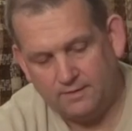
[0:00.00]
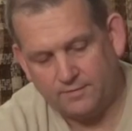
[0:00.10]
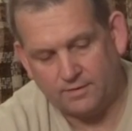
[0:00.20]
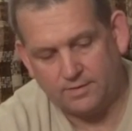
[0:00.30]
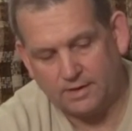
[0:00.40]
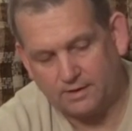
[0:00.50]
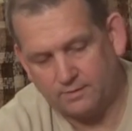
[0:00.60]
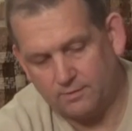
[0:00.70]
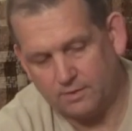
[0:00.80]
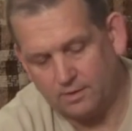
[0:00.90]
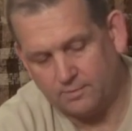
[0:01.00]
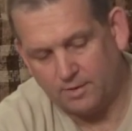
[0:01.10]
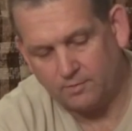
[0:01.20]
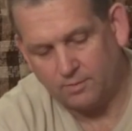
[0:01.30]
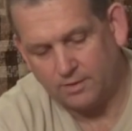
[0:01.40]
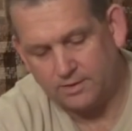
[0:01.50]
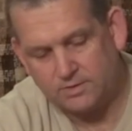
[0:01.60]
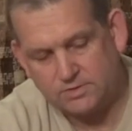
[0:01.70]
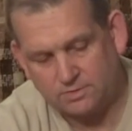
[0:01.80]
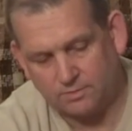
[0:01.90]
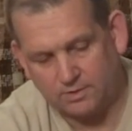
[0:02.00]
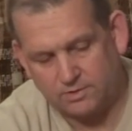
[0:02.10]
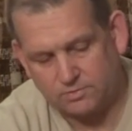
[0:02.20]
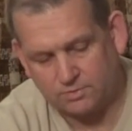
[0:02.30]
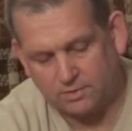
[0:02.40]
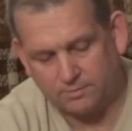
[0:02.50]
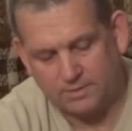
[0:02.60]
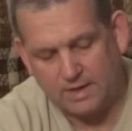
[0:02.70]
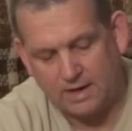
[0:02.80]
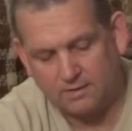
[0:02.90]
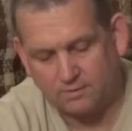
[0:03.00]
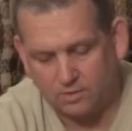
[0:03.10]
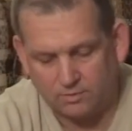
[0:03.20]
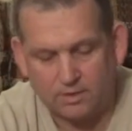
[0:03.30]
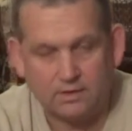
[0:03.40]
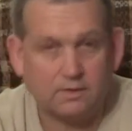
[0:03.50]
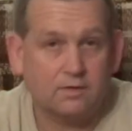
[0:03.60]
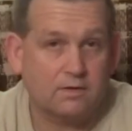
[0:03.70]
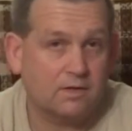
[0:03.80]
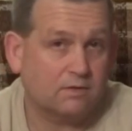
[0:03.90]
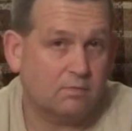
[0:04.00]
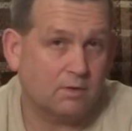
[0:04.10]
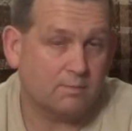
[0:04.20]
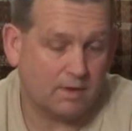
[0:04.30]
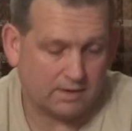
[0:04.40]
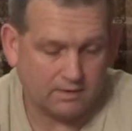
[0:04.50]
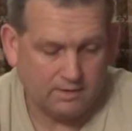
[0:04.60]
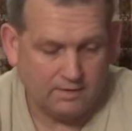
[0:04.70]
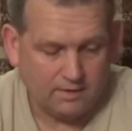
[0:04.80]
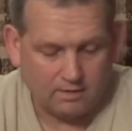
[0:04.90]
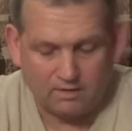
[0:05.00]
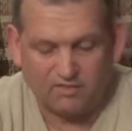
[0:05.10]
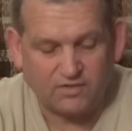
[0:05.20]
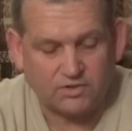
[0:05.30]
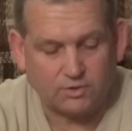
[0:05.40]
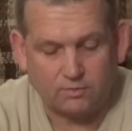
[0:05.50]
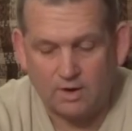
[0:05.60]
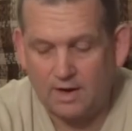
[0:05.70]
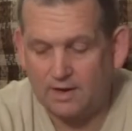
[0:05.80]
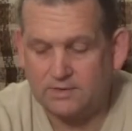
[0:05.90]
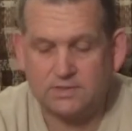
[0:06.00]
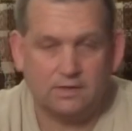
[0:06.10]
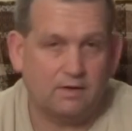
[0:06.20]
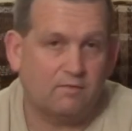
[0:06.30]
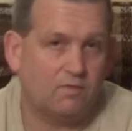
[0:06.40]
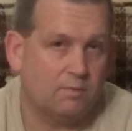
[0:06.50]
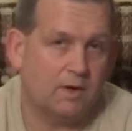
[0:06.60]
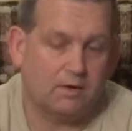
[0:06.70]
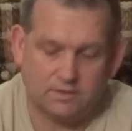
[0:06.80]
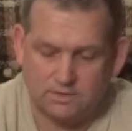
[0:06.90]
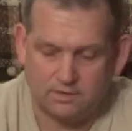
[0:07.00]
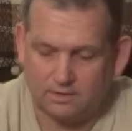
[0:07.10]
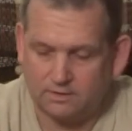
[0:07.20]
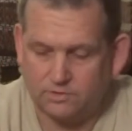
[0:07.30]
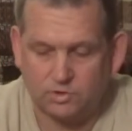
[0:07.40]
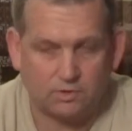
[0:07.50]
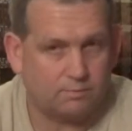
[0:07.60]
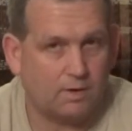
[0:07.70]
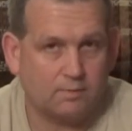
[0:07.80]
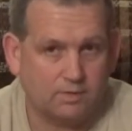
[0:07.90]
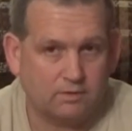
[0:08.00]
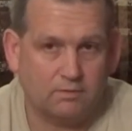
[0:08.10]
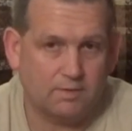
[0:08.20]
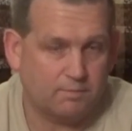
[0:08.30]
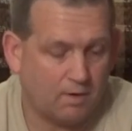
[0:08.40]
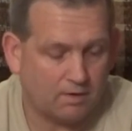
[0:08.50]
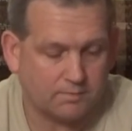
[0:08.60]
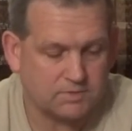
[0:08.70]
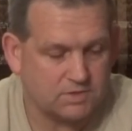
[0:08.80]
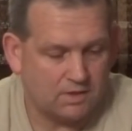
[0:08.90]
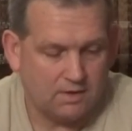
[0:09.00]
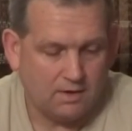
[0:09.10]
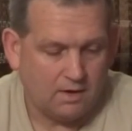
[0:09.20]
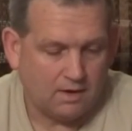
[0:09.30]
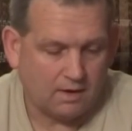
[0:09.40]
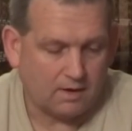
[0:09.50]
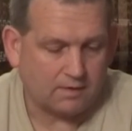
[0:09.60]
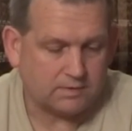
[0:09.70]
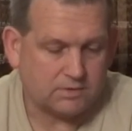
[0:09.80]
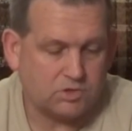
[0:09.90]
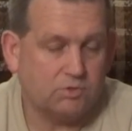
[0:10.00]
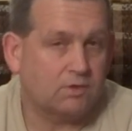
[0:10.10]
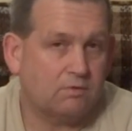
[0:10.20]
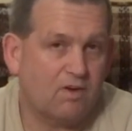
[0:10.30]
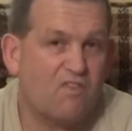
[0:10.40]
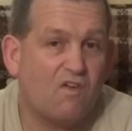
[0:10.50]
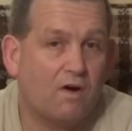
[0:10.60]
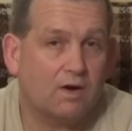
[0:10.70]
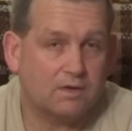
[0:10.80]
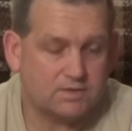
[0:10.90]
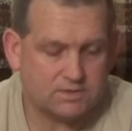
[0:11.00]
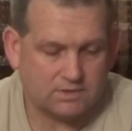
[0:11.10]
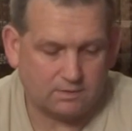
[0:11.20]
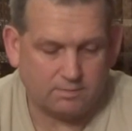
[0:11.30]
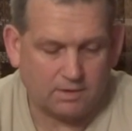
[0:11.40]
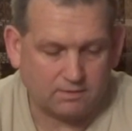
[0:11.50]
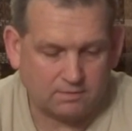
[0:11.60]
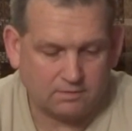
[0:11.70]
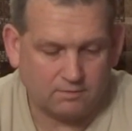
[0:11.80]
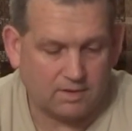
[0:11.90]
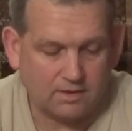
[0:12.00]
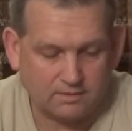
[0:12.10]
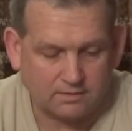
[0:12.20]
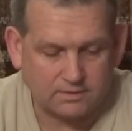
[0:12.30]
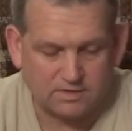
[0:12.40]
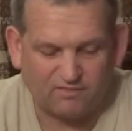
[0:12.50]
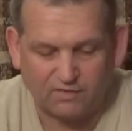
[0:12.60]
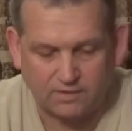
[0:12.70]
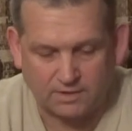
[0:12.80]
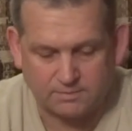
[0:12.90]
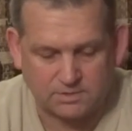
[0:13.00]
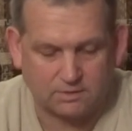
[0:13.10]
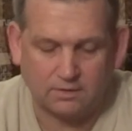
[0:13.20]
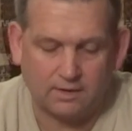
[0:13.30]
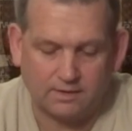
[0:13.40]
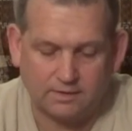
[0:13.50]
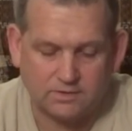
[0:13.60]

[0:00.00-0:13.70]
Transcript: That way I can run all my wires. The wires will come down, go right underneath one of my artificial rocks, and then from there it's going to control probably 3 pumps, 2 or 3 foggers, and about 3 other different types of lighting.